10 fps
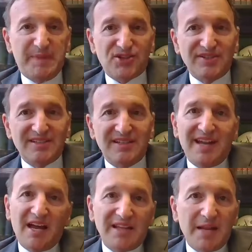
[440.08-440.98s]
specialties.
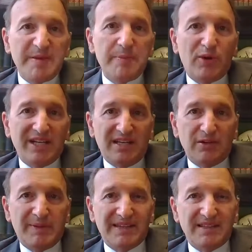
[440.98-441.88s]
And now a lot of people want to
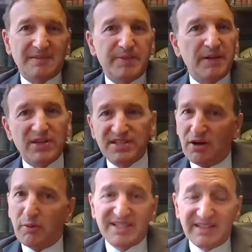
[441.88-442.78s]
hear about this, but it
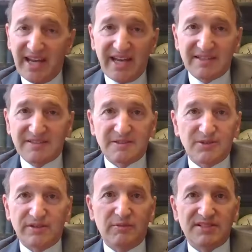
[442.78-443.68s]
wasn't always the case.
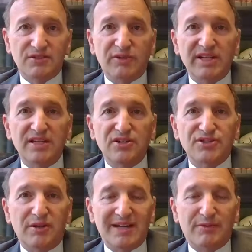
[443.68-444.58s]
Certainly wasn't 20
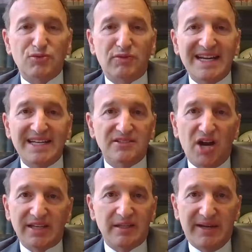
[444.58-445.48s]
years ago when I was writing
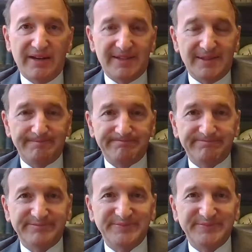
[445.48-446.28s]
and talking about it.